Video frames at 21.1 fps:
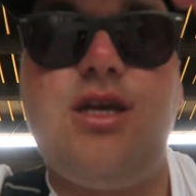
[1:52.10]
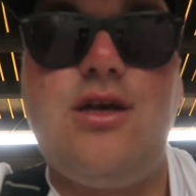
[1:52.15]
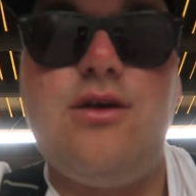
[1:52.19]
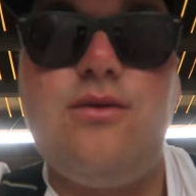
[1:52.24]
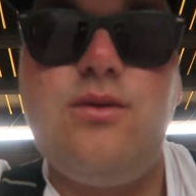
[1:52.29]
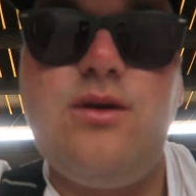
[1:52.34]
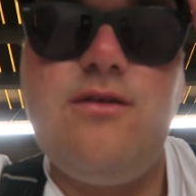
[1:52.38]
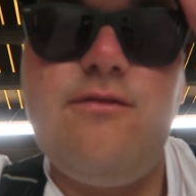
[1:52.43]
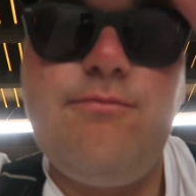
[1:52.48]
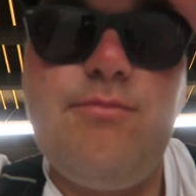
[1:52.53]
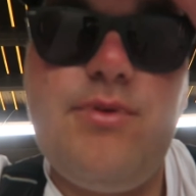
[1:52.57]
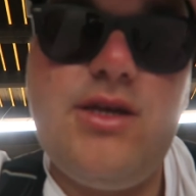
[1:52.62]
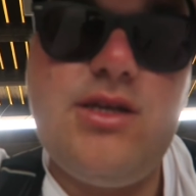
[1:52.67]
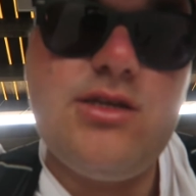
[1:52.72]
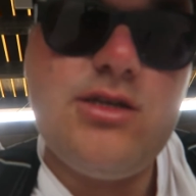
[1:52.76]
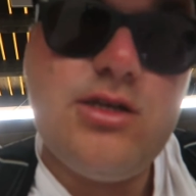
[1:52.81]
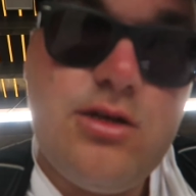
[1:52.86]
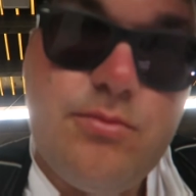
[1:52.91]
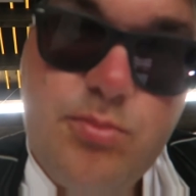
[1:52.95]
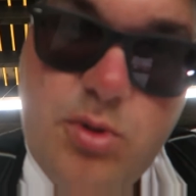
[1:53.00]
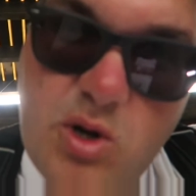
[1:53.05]
so we've been
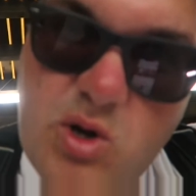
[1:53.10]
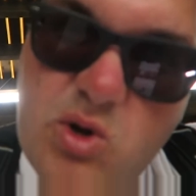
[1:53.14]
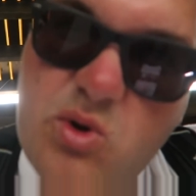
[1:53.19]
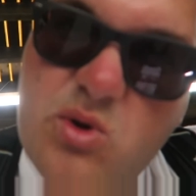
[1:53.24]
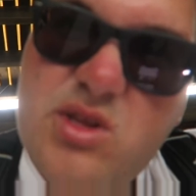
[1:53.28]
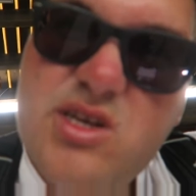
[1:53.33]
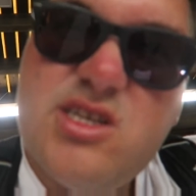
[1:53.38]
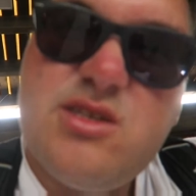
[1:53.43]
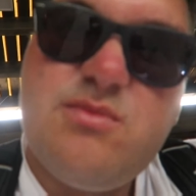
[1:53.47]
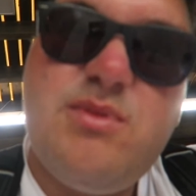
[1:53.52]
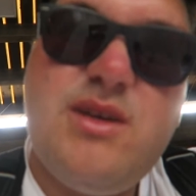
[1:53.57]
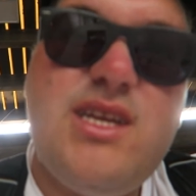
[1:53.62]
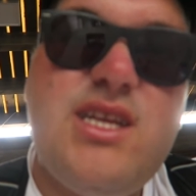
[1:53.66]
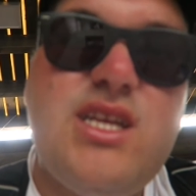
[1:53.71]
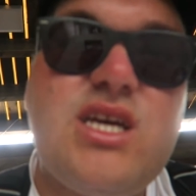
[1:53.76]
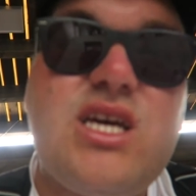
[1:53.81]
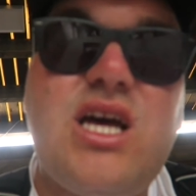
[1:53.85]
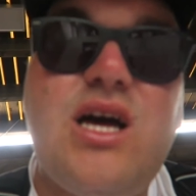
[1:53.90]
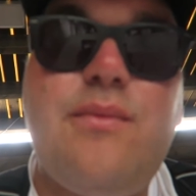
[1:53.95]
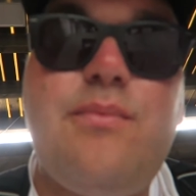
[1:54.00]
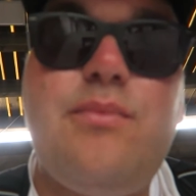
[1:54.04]
to the pool there's
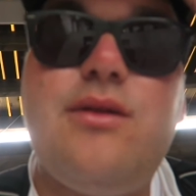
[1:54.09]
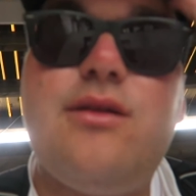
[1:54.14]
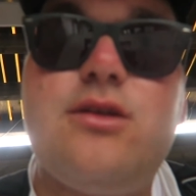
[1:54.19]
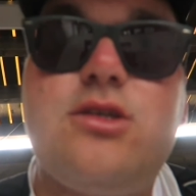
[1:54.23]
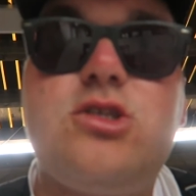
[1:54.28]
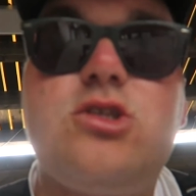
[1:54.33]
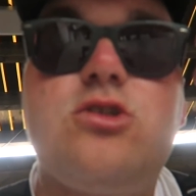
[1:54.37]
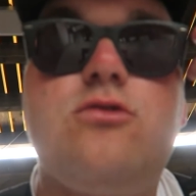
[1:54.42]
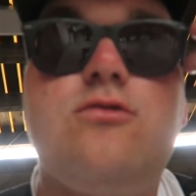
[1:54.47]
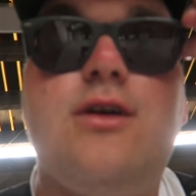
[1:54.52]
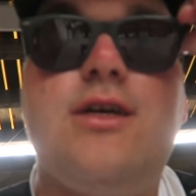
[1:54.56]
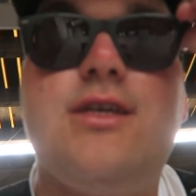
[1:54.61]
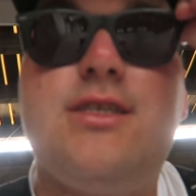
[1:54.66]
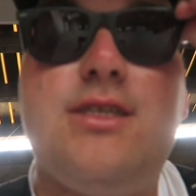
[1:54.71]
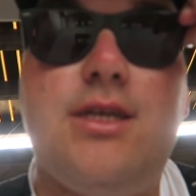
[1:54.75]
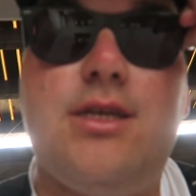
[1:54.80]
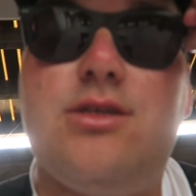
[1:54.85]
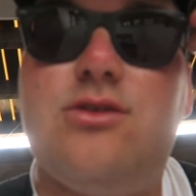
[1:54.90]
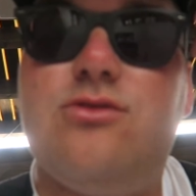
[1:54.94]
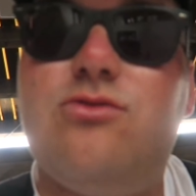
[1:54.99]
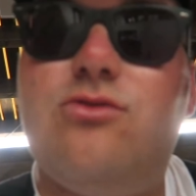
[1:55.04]
been a couple of
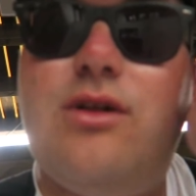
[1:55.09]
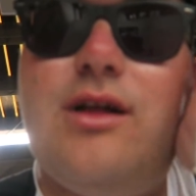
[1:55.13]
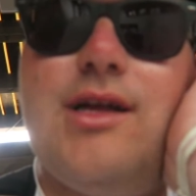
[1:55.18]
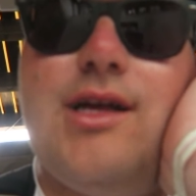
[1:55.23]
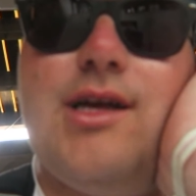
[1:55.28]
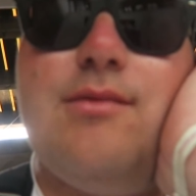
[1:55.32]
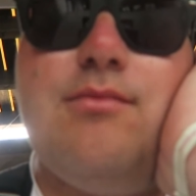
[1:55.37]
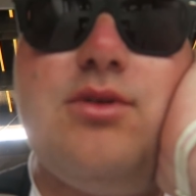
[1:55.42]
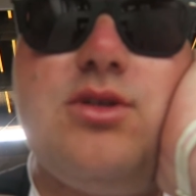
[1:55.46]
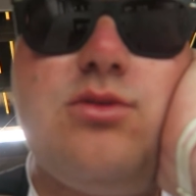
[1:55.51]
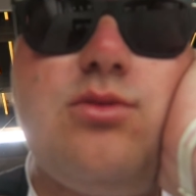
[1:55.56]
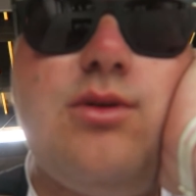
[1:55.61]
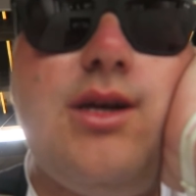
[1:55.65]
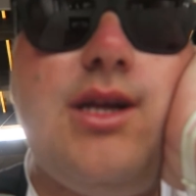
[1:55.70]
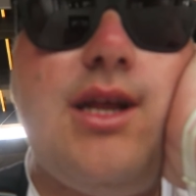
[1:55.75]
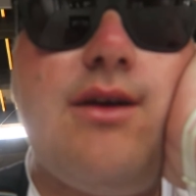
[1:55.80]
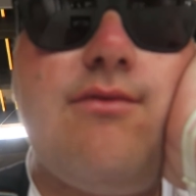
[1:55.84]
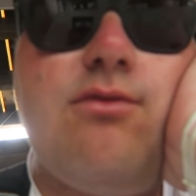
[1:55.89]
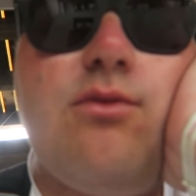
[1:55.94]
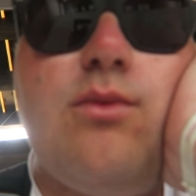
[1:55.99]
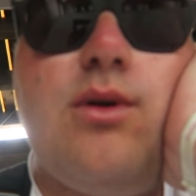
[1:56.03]
stresses in
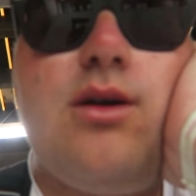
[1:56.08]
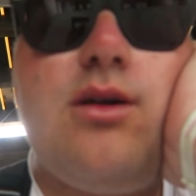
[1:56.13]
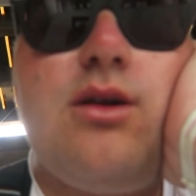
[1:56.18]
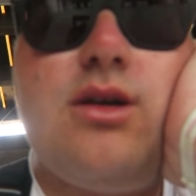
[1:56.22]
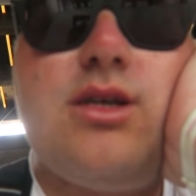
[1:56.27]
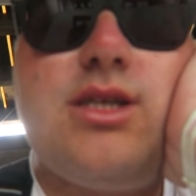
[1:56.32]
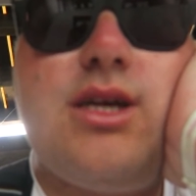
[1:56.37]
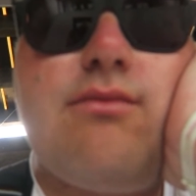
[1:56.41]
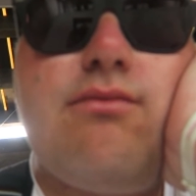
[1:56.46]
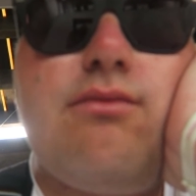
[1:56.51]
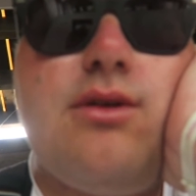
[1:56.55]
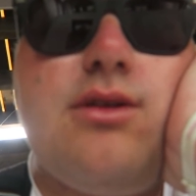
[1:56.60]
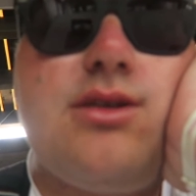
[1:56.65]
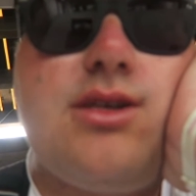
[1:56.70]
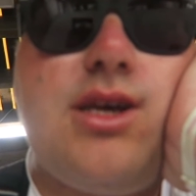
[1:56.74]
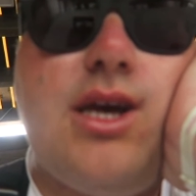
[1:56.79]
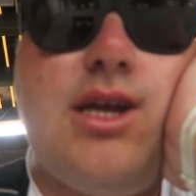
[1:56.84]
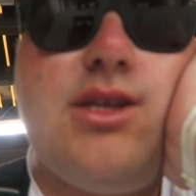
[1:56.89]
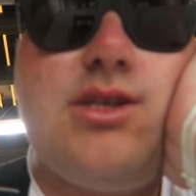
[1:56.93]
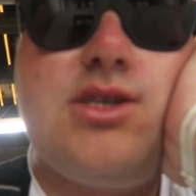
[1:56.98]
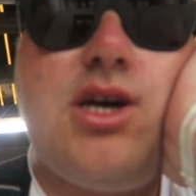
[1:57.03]
between everyone because everyone's
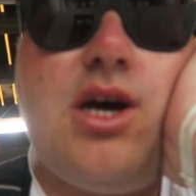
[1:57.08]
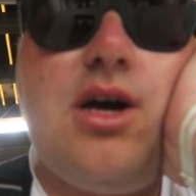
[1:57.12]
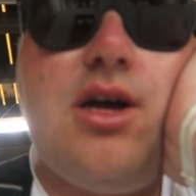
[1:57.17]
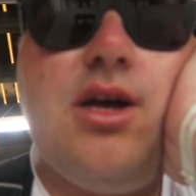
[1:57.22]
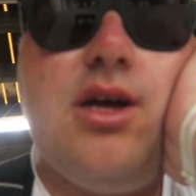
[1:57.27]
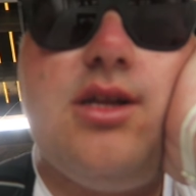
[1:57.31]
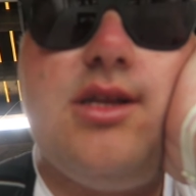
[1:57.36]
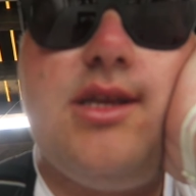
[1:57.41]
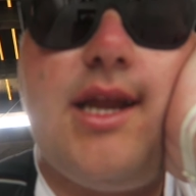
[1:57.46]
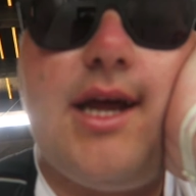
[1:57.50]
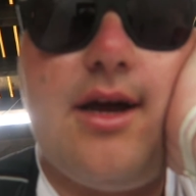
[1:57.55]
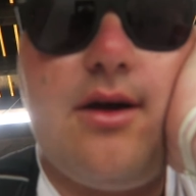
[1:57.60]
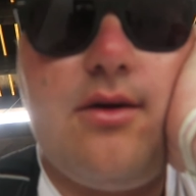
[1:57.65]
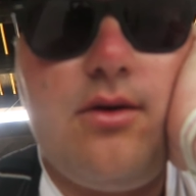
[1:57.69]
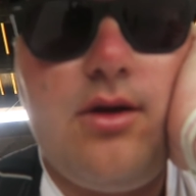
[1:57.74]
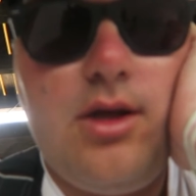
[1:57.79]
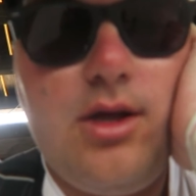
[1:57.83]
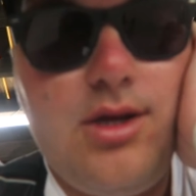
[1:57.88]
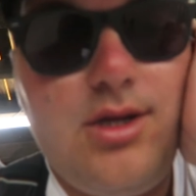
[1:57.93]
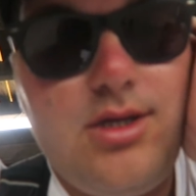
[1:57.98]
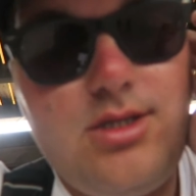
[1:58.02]
getting tired now
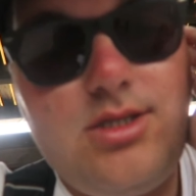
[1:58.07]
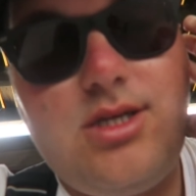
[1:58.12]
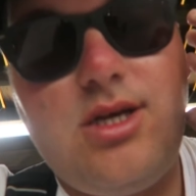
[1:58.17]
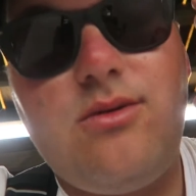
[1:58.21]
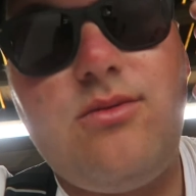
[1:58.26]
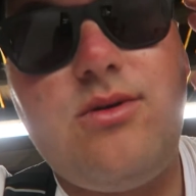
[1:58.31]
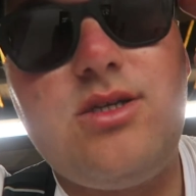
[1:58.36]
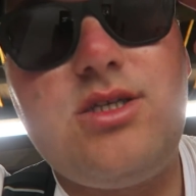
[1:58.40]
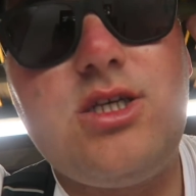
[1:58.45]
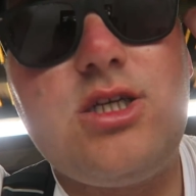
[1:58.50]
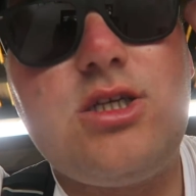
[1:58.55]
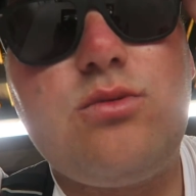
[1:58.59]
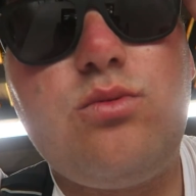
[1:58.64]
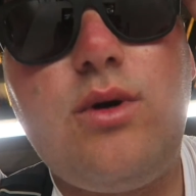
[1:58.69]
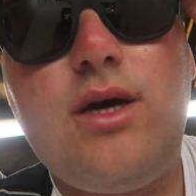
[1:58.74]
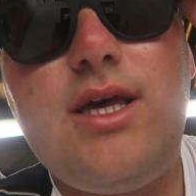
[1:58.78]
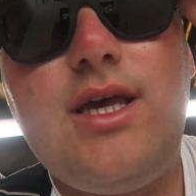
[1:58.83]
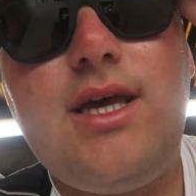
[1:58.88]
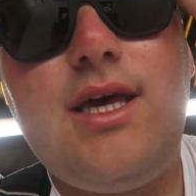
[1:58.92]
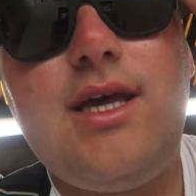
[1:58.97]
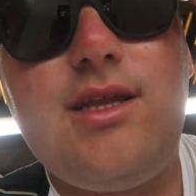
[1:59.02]
so we're just
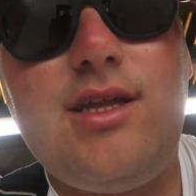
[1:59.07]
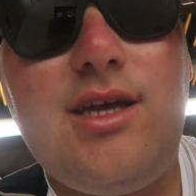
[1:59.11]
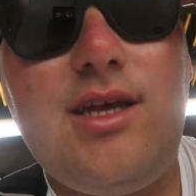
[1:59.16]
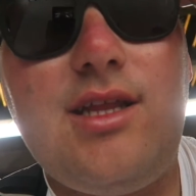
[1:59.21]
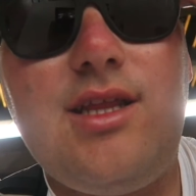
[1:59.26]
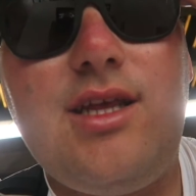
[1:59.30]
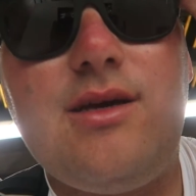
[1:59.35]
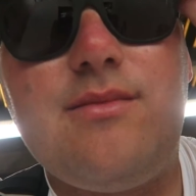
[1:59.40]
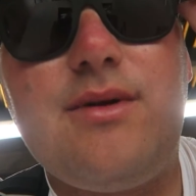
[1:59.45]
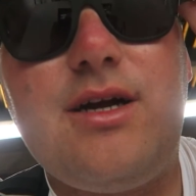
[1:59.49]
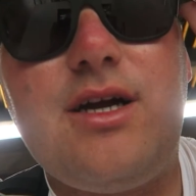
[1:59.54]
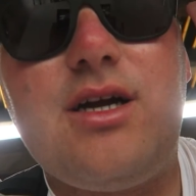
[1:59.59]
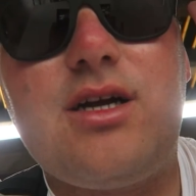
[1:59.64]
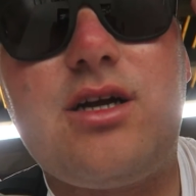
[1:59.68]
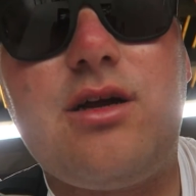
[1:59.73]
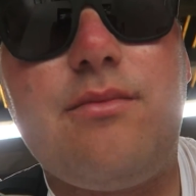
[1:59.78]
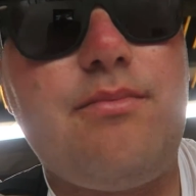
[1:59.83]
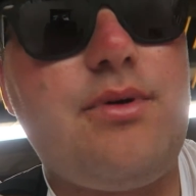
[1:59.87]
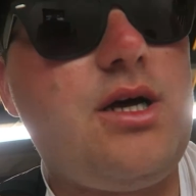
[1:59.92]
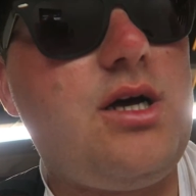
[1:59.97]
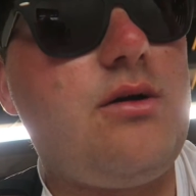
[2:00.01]
waiting in the
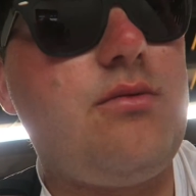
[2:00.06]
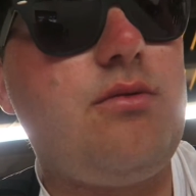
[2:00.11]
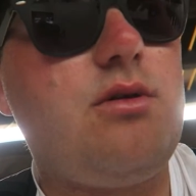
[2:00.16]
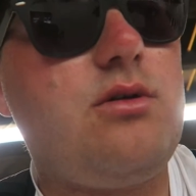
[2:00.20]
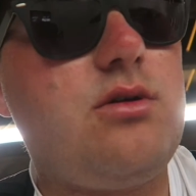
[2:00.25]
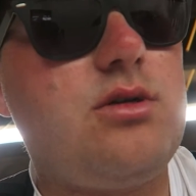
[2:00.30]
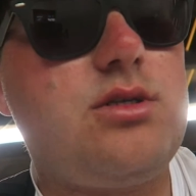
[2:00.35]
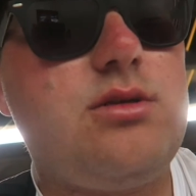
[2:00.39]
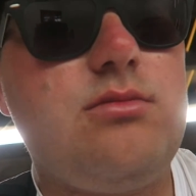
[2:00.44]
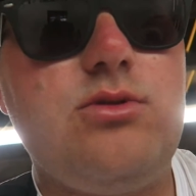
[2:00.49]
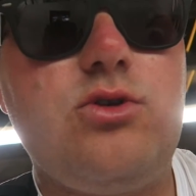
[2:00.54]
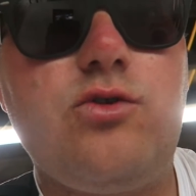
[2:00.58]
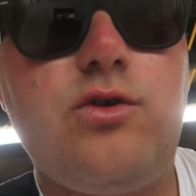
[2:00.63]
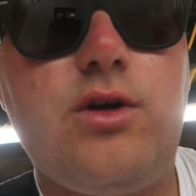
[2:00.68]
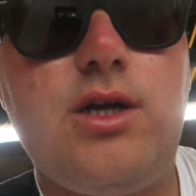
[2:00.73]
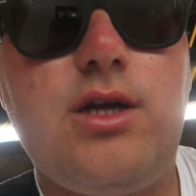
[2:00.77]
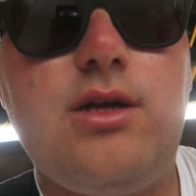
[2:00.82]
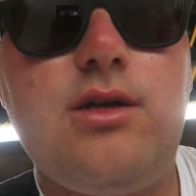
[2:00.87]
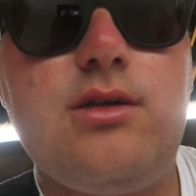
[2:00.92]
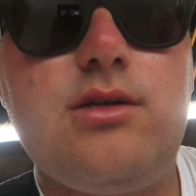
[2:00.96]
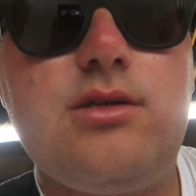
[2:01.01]
American bar we've got some
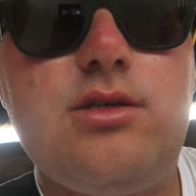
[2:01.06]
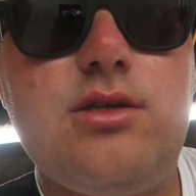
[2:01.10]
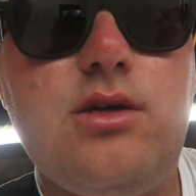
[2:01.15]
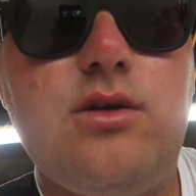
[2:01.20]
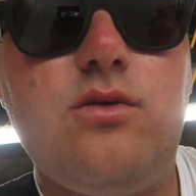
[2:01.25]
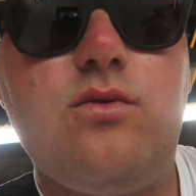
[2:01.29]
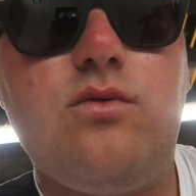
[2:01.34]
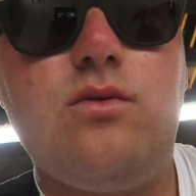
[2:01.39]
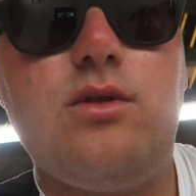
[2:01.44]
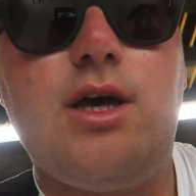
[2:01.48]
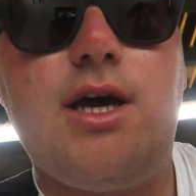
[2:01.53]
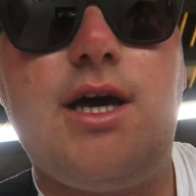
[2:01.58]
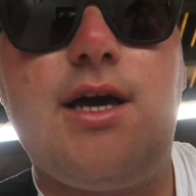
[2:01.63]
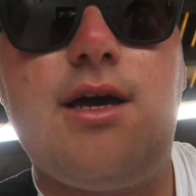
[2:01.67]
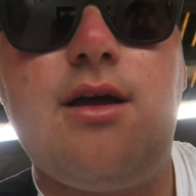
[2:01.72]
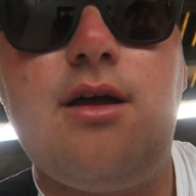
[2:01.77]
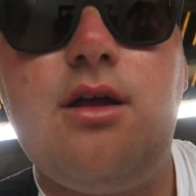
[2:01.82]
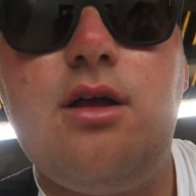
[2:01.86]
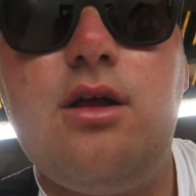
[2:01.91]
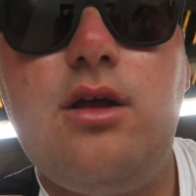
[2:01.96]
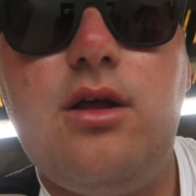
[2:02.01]
drinks and all
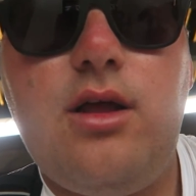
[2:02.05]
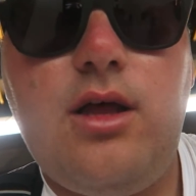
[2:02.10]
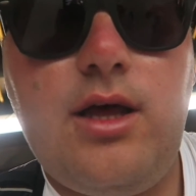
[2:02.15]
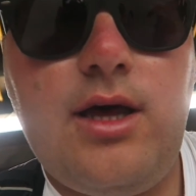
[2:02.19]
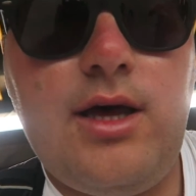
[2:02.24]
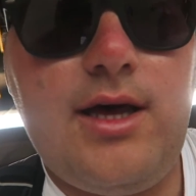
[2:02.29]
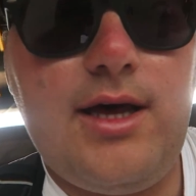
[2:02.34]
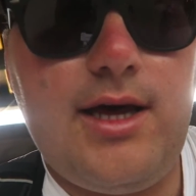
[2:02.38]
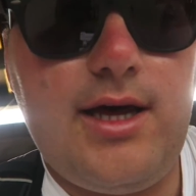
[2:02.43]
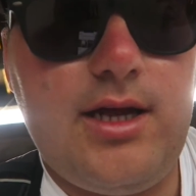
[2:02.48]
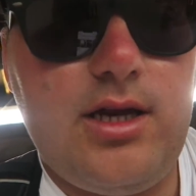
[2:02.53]
that uh,